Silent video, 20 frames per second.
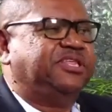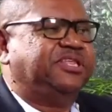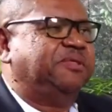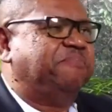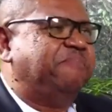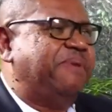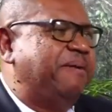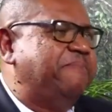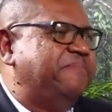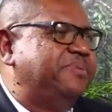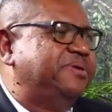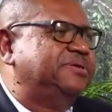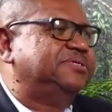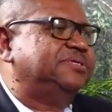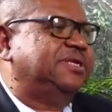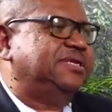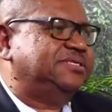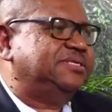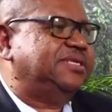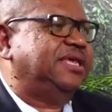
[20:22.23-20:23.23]
to the
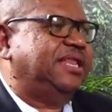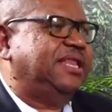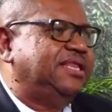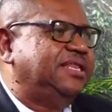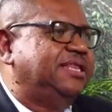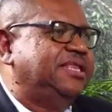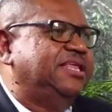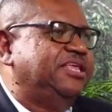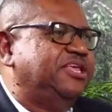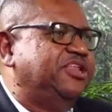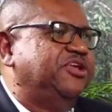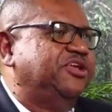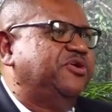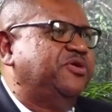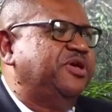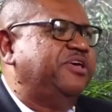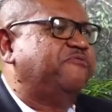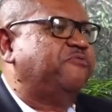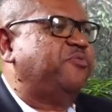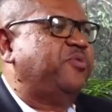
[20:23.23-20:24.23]
members and I said, you
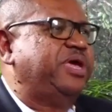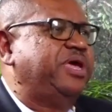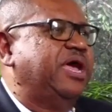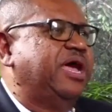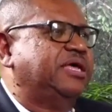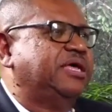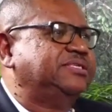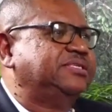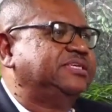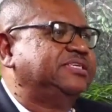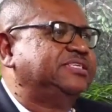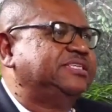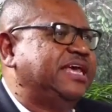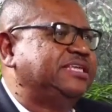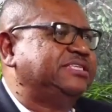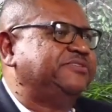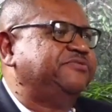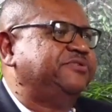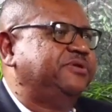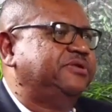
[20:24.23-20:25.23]
know, if we are
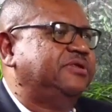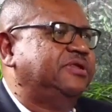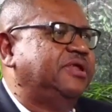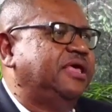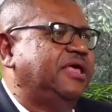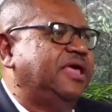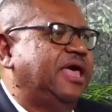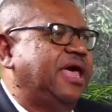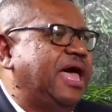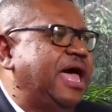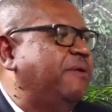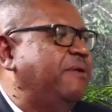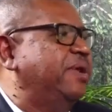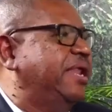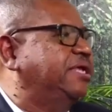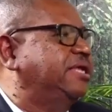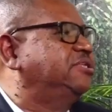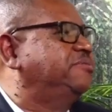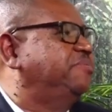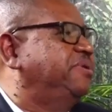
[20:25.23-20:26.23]
successful, I would
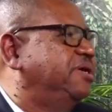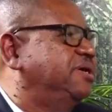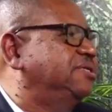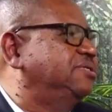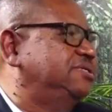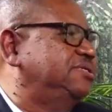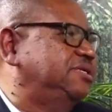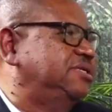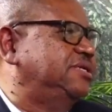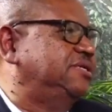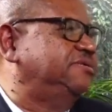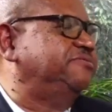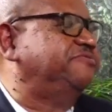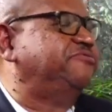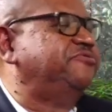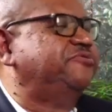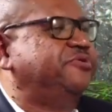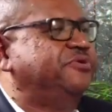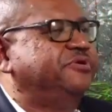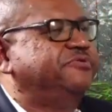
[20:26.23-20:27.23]
like to be considered
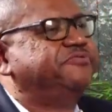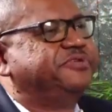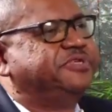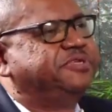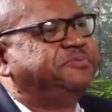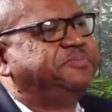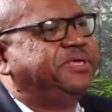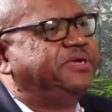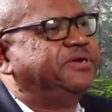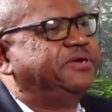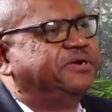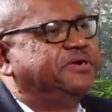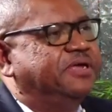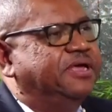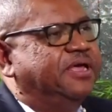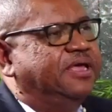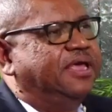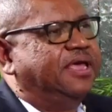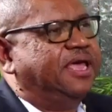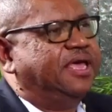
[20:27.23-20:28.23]
for speaker.
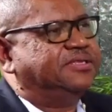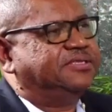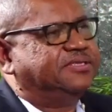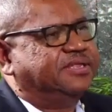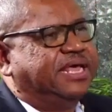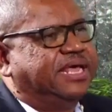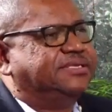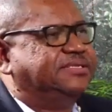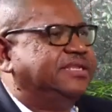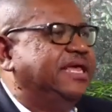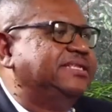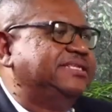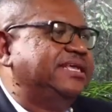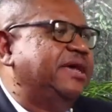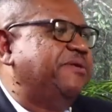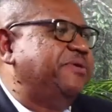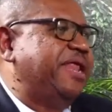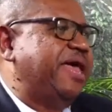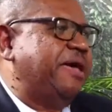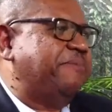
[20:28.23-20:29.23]
And so that's
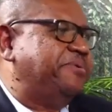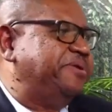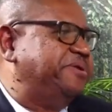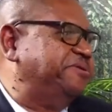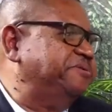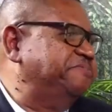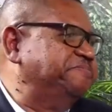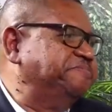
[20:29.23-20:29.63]
how it happened.